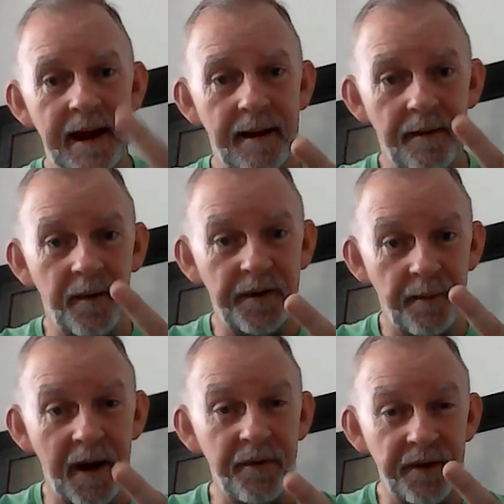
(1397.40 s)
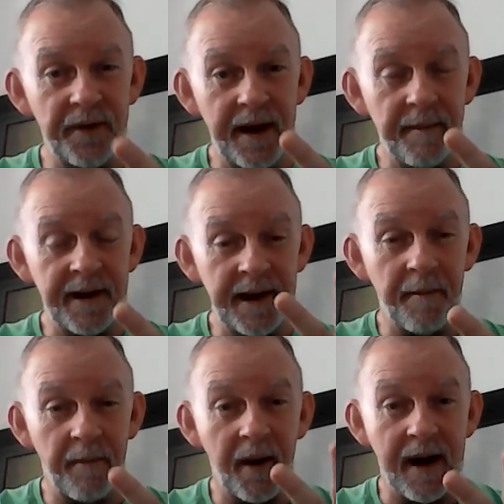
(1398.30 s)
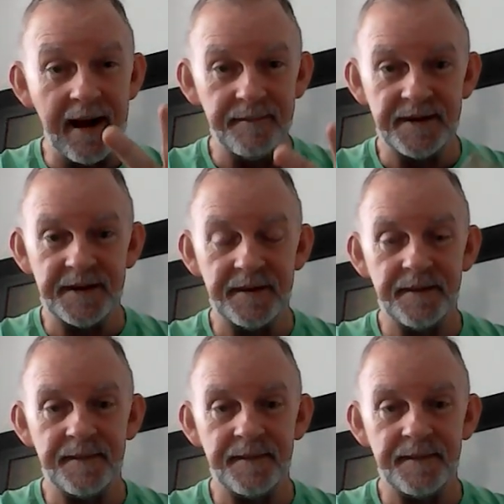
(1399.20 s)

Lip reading: With both of them in their primes.